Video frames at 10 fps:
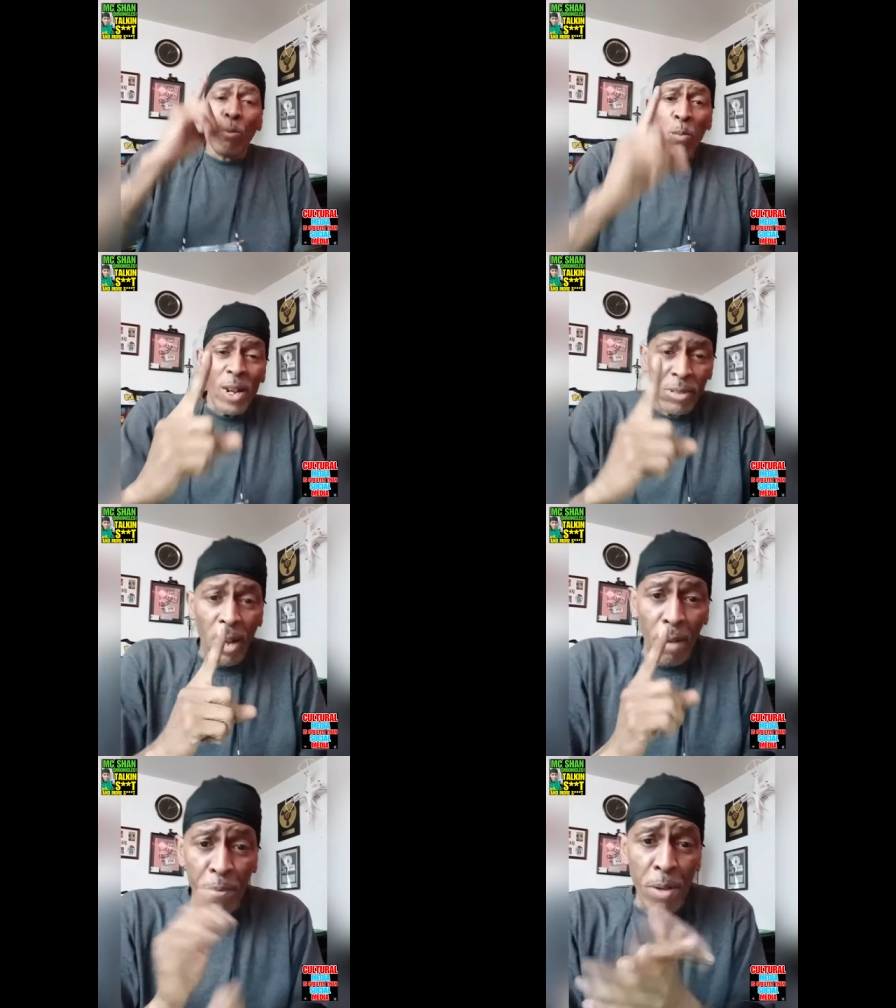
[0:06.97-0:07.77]
One
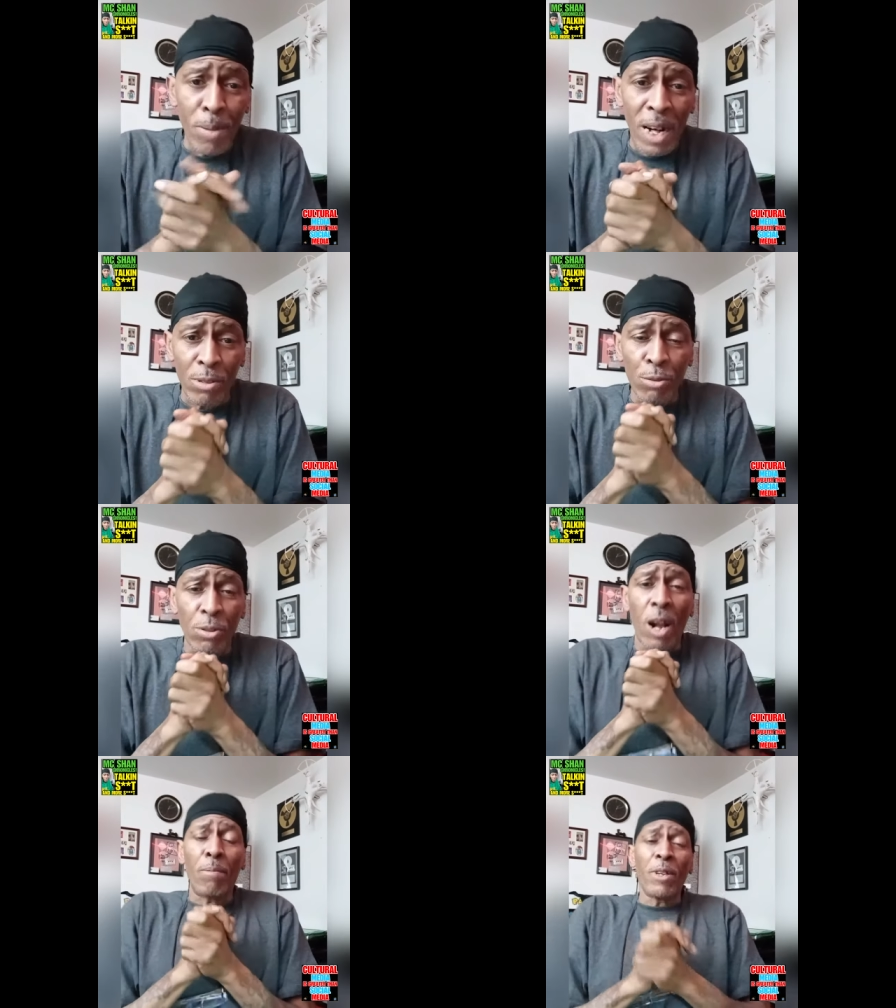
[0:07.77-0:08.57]
time for your mind, two
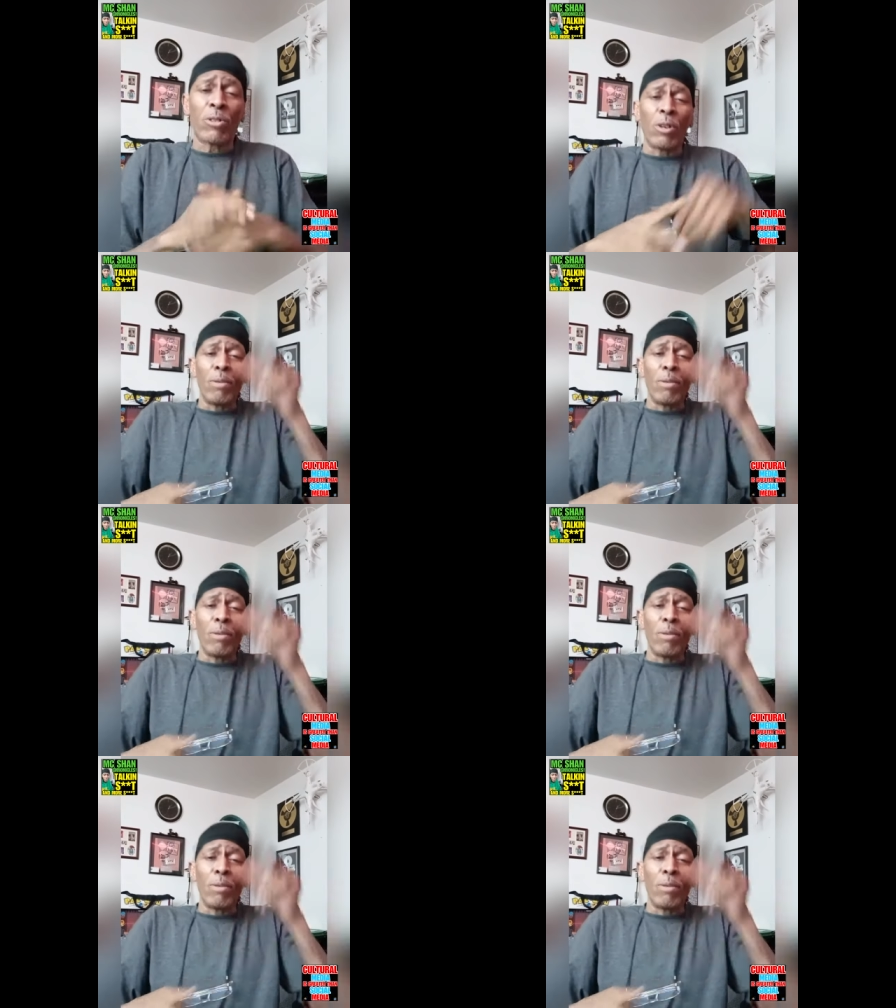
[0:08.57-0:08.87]
time for your soul.